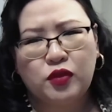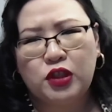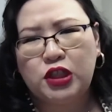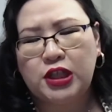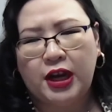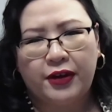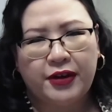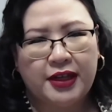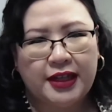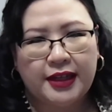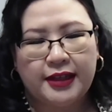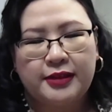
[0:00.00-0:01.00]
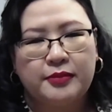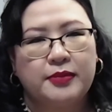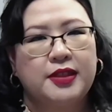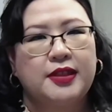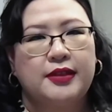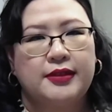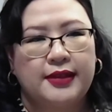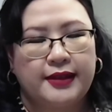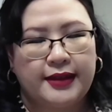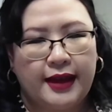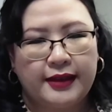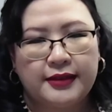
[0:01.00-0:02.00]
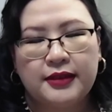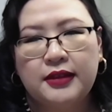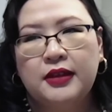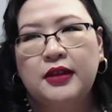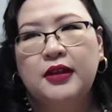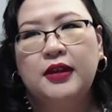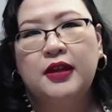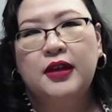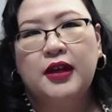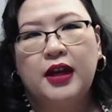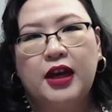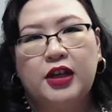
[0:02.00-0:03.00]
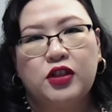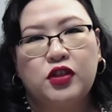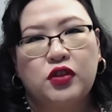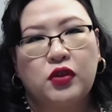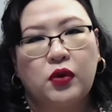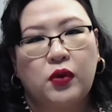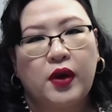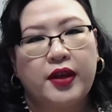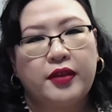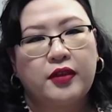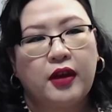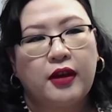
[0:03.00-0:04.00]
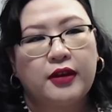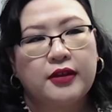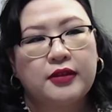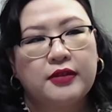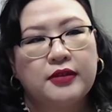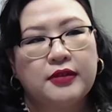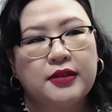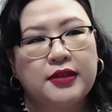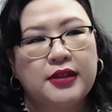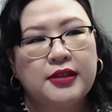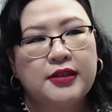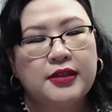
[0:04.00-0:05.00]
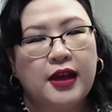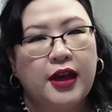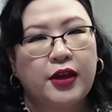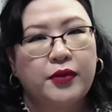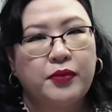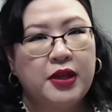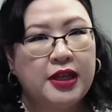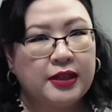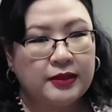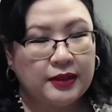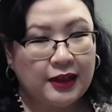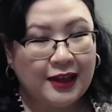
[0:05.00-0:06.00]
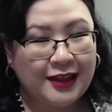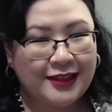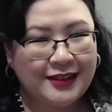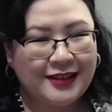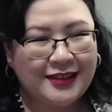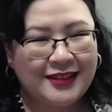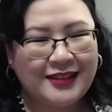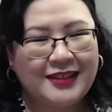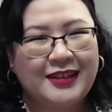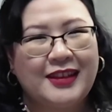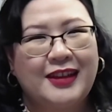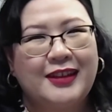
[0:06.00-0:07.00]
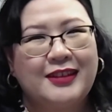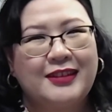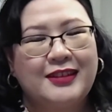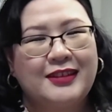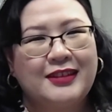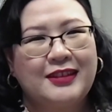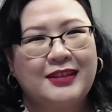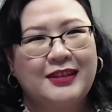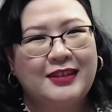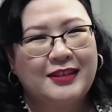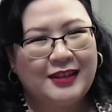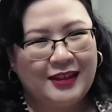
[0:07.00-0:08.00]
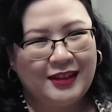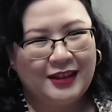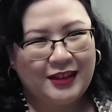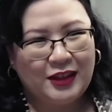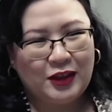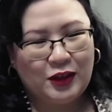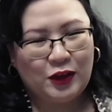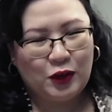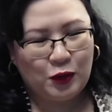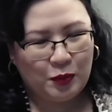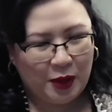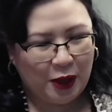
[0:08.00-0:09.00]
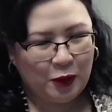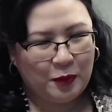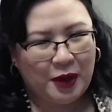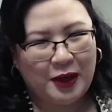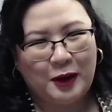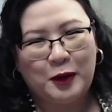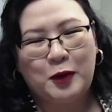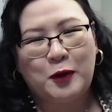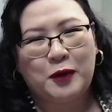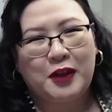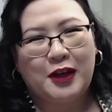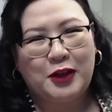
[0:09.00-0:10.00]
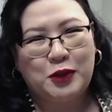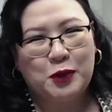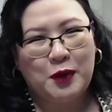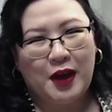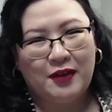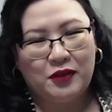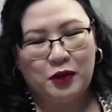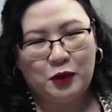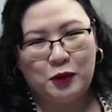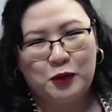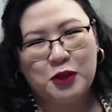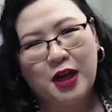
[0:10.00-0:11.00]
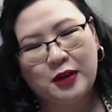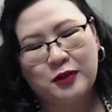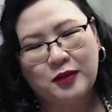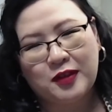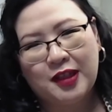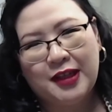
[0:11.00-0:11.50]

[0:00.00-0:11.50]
charity items, things like that. And so I thought, since I read a lot, and you may or may not know that I do have another channel,